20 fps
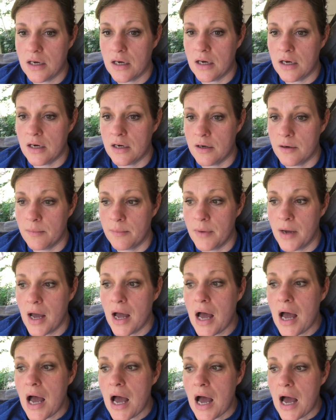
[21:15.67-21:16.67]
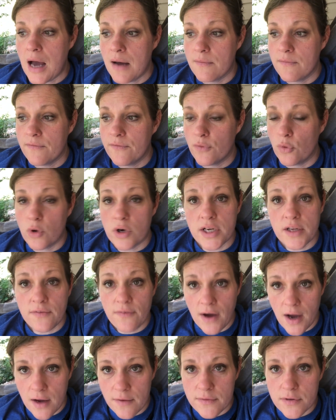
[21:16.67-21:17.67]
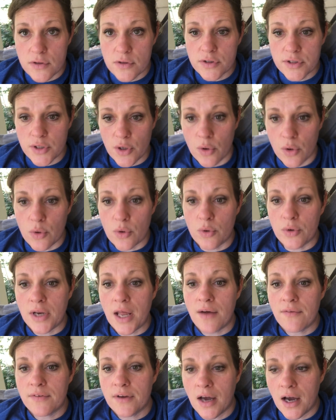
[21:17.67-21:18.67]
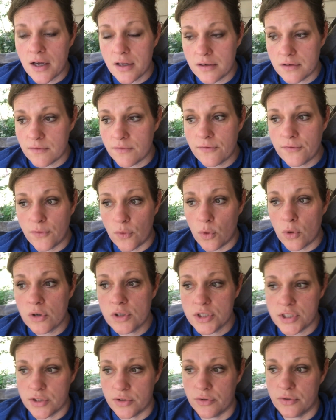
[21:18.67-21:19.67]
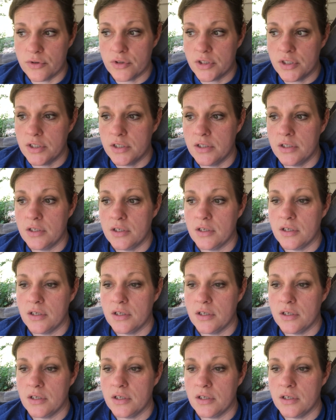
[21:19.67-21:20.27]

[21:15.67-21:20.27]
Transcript: I'm 45 years old. I've got 4 children.